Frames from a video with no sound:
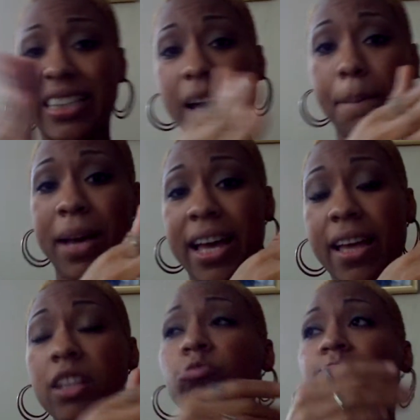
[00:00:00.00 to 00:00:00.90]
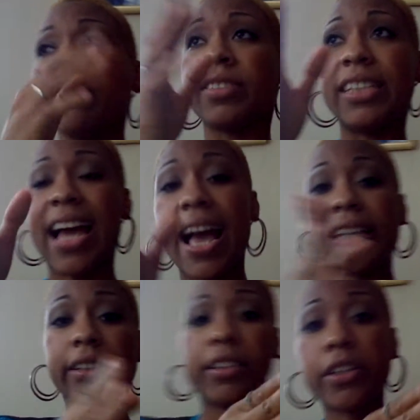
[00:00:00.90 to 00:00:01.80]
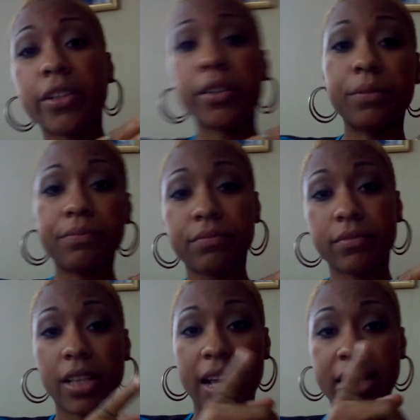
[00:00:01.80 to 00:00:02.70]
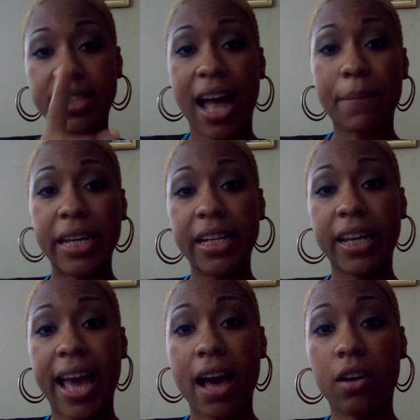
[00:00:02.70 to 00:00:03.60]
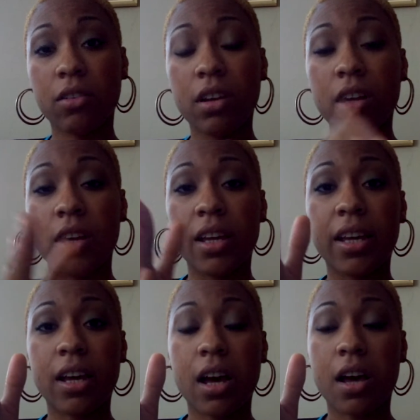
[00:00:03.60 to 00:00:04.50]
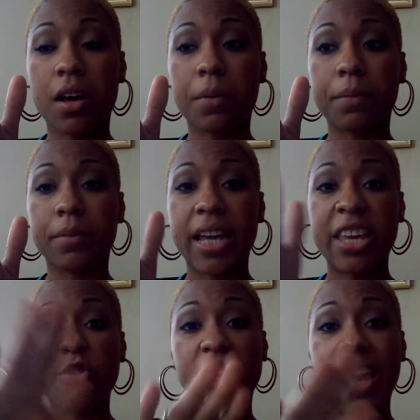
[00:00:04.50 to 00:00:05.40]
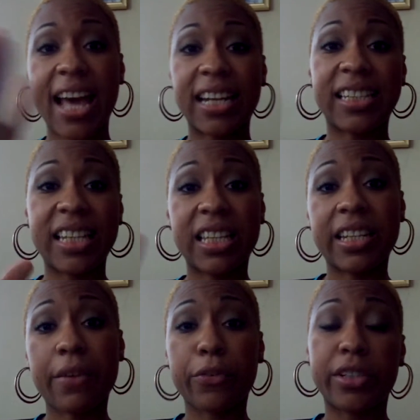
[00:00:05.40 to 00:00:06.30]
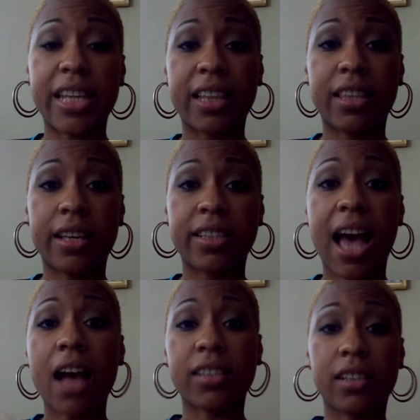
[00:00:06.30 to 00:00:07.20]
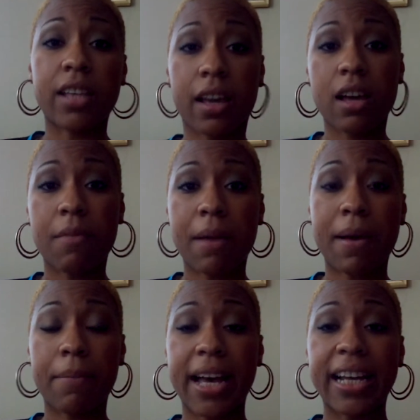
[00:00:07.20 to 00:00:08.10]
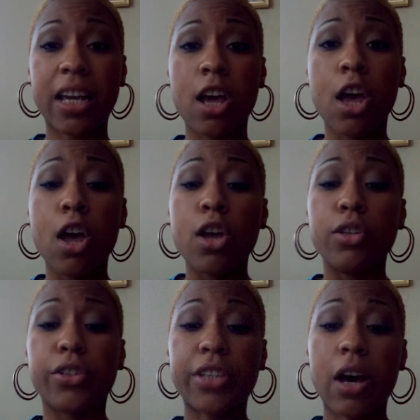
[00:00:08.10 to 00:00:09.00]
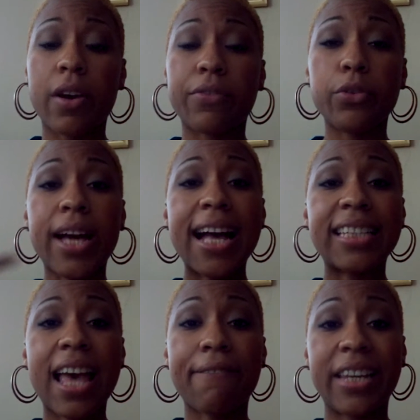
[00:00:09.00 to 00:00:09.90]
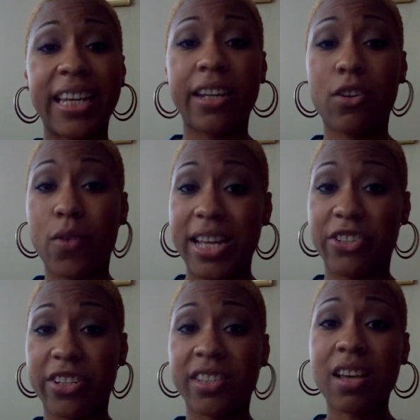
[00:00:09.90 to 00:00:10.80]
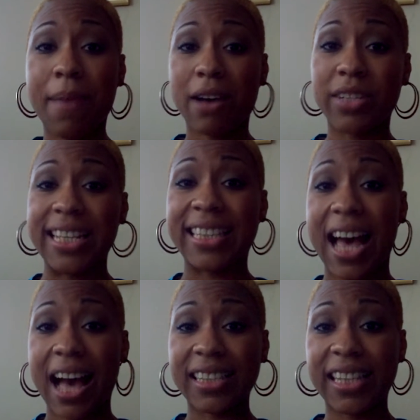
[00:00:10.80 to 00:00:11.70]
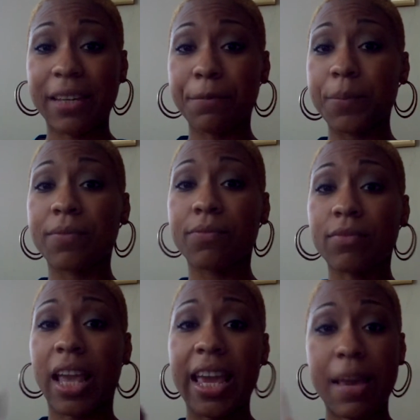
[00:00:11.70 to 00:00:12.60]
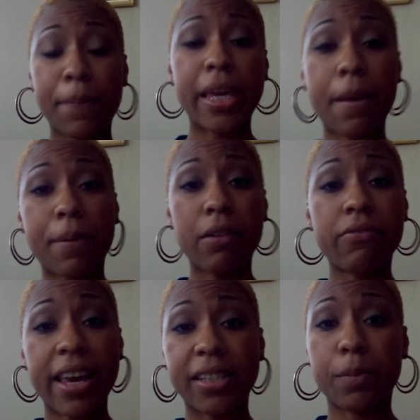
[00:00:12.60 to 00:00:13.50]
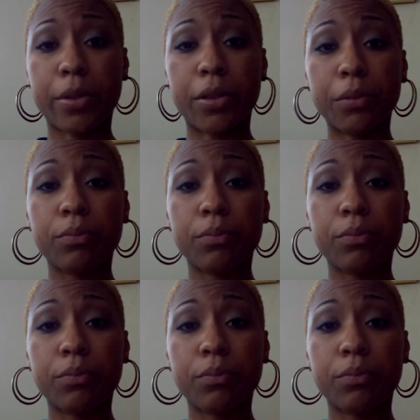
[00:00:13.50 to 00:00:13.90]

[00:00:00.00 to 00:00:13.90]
up my diet a little and stopped eating out um, and you can kind of see the difference at the toxins that come out my body. So if you guys have any questions about detoxing, hit me up on Facebook